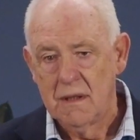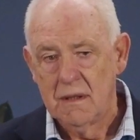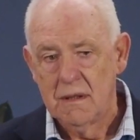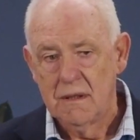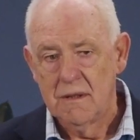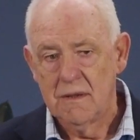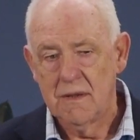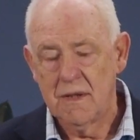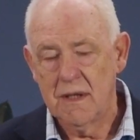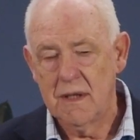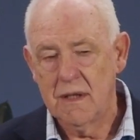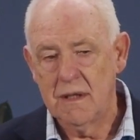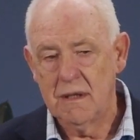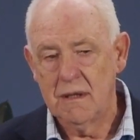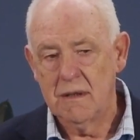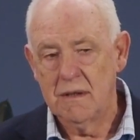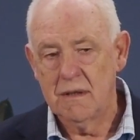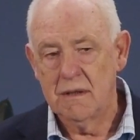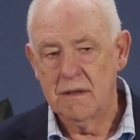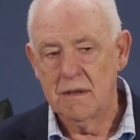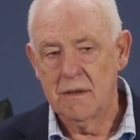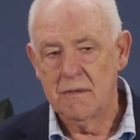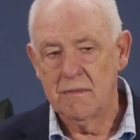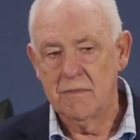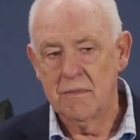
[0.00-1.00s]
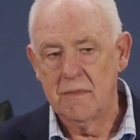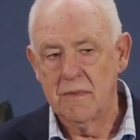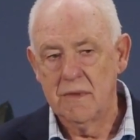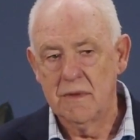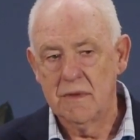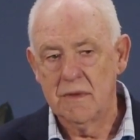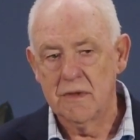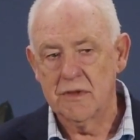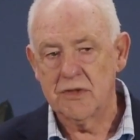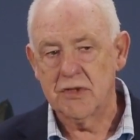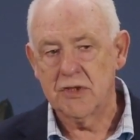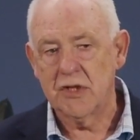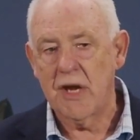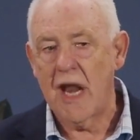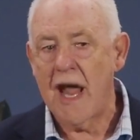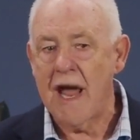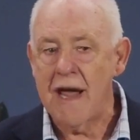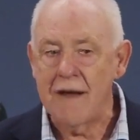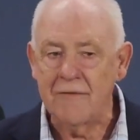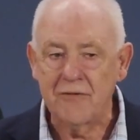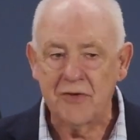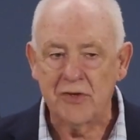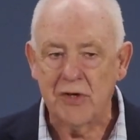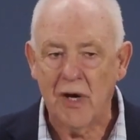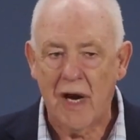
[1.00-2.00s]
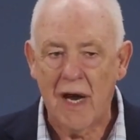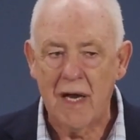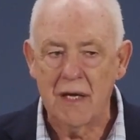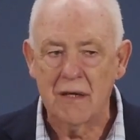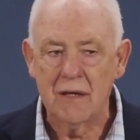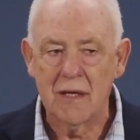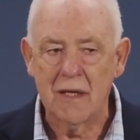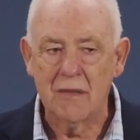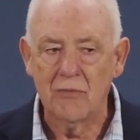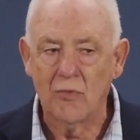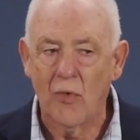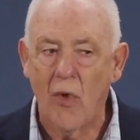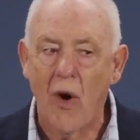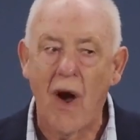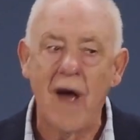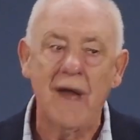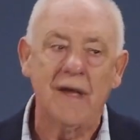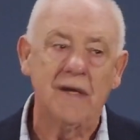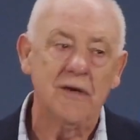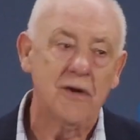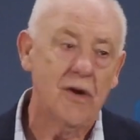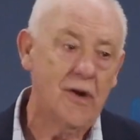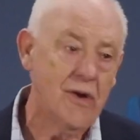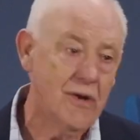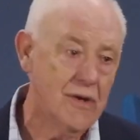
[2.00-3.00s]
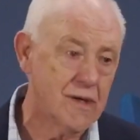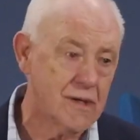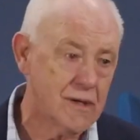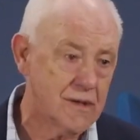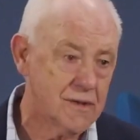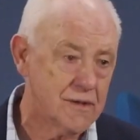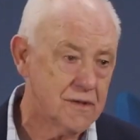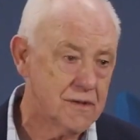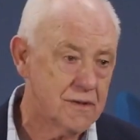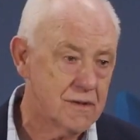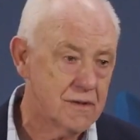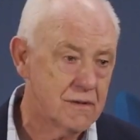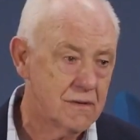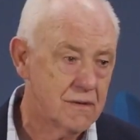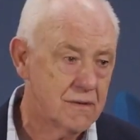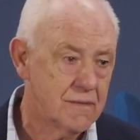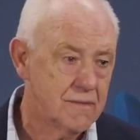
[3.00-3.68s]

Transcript: The slave trade in white girls